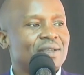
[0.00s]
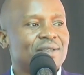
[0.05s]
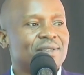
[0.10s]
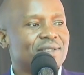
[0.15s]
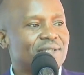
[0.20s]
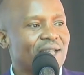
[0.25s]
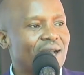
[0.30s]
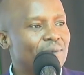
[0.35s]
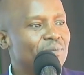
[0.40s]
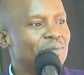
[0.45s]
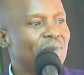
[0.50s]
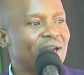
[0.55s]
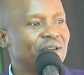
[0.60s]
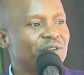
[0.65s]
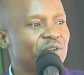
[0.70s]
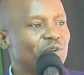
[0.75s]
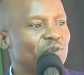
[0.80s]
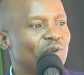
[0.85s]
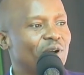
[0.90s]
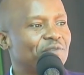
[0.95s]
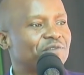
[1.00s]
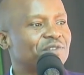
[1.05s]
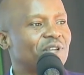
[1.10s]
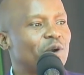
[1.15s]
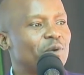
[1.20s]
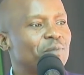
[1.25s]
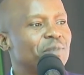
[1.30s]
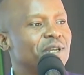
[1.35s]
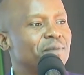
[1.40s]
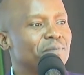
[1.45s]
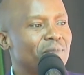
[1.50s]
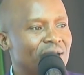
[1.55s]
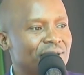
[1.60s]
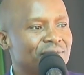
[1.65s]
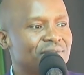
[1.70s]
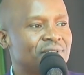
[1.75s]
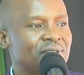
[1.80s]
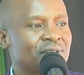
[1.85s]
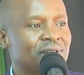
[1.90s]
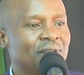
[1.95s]
some, I don't know after how many
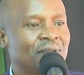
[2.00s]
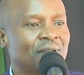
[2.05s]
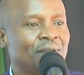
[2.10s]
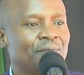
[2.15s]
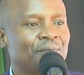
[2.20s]
months.